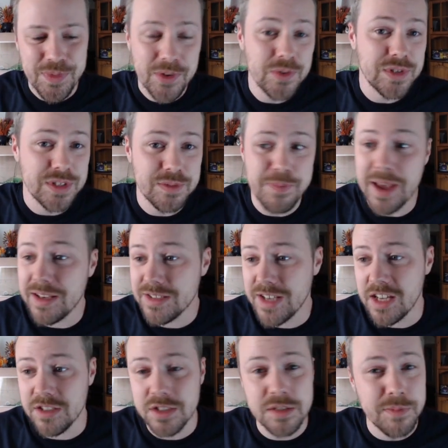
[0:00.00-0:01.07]
Which just makes
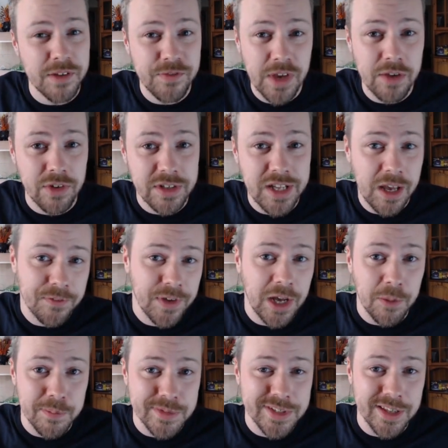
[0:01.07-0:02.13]
sense, because my favourite Death
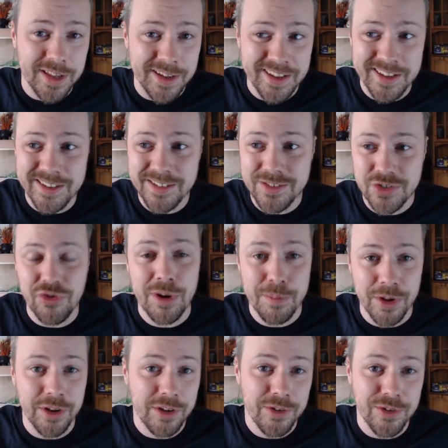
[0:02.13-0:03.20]
albums are, like, Scream
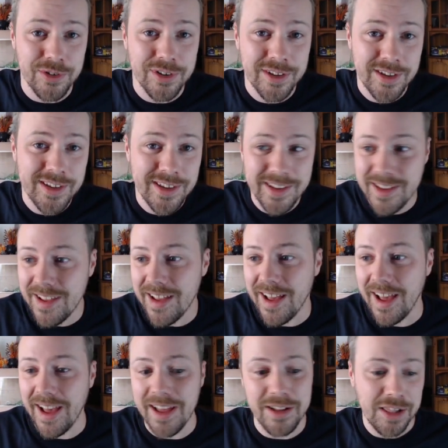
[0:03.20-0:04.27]
Bloody Gore
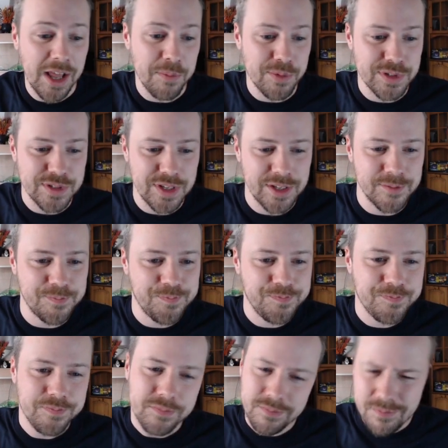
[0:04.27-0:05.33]
and Leprosy.
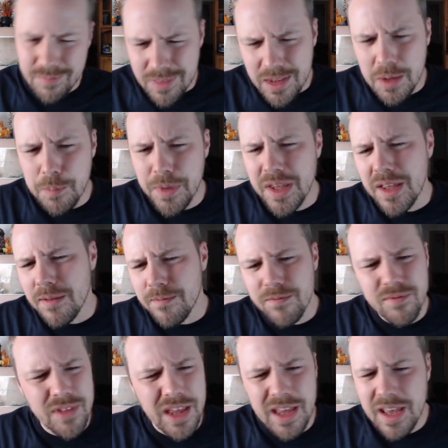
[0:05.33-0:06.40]
But yeah,
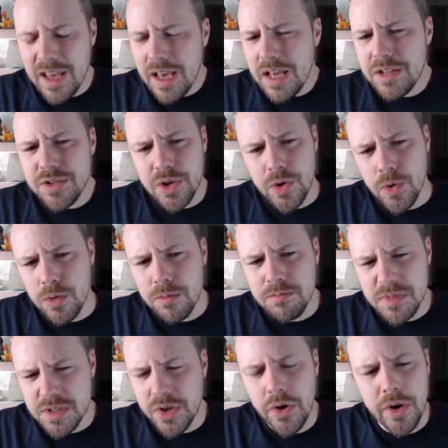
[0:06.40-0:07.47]
it's cool.
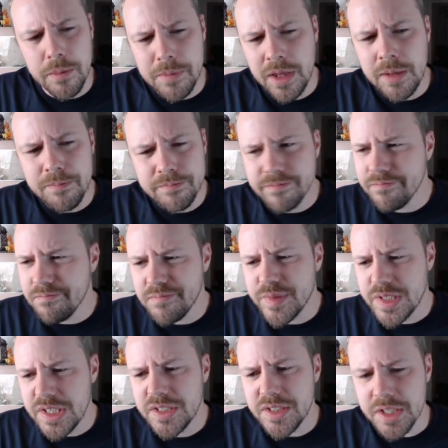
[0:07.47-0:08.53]
It's growing on me.
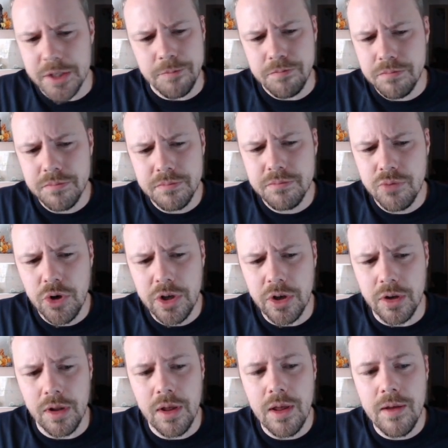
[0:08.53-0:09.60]
C tier, pretty
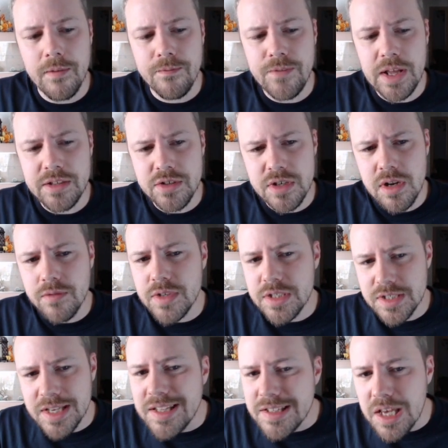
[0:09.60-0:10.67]
good. Fen's another
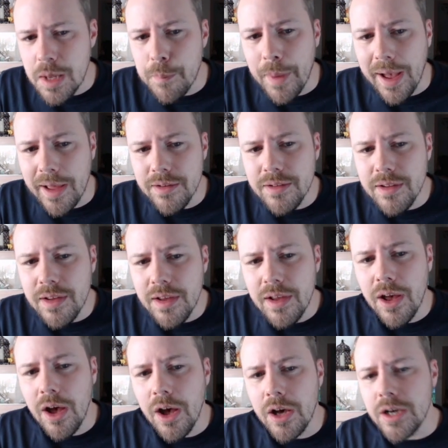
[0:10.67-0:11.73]
C tier band.
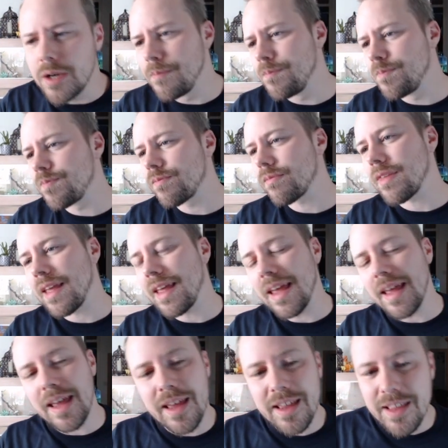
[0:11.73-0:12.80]
Um,
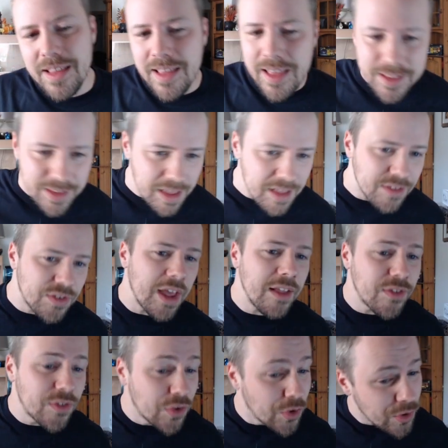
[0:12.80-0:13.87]
it, it's
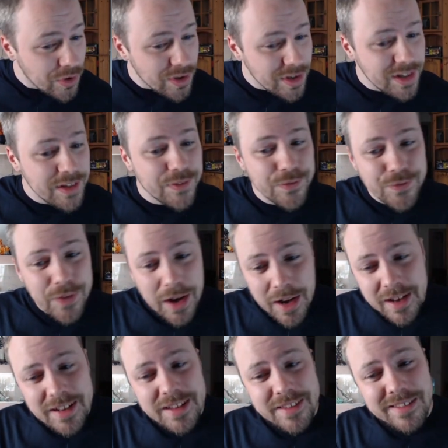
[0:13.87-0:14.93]
it's good. It's
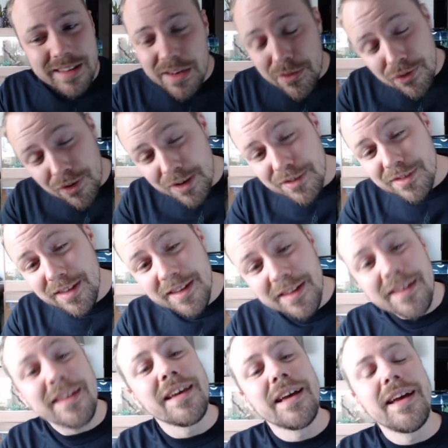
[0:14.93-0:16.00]
fine. It's
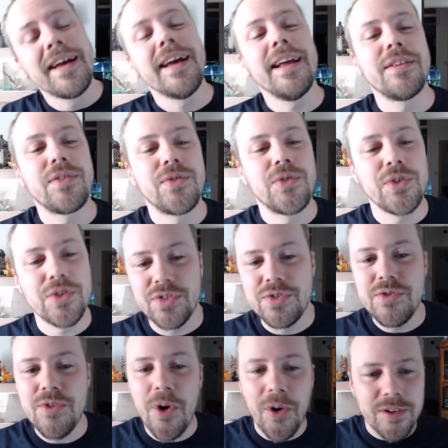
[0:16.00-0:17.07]
interesting. It's just
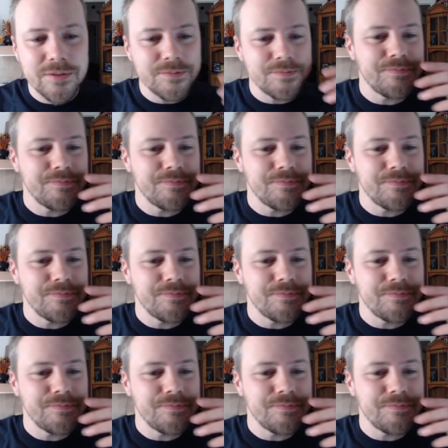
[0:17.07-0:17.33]
not.